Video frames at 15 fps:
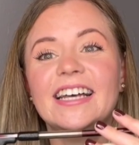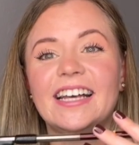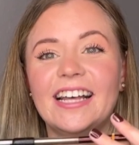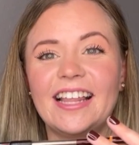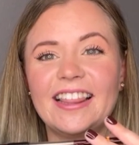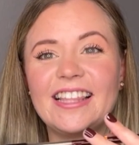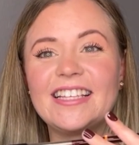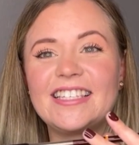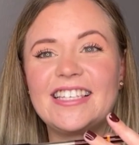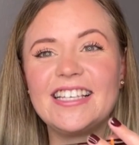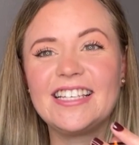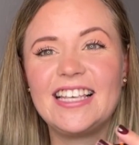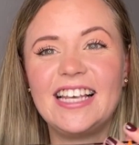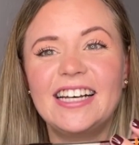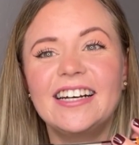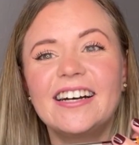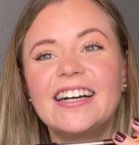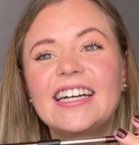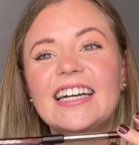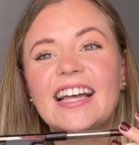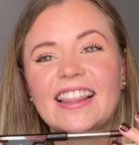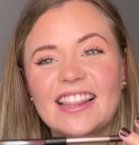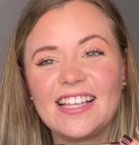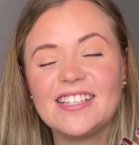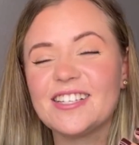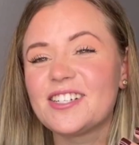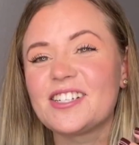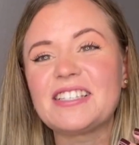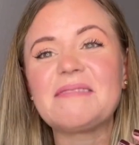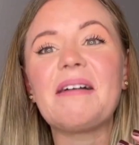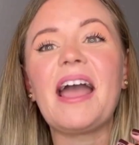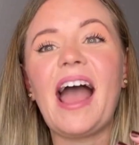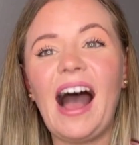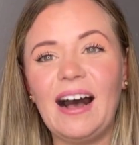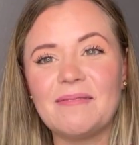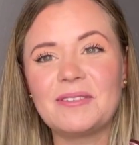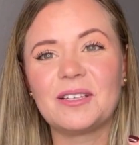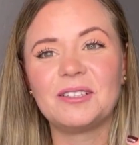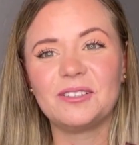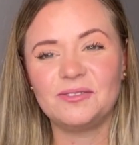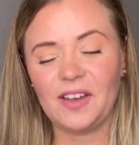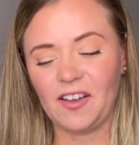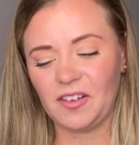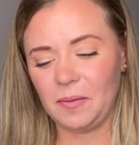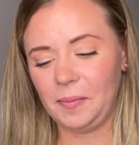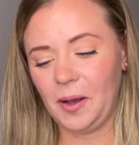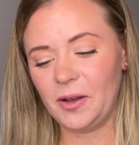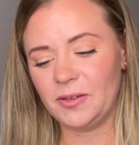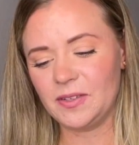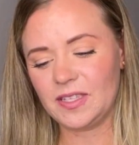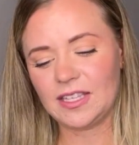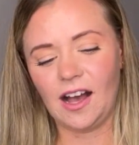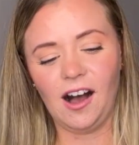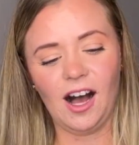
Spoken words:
These are just my absolute favorite bows.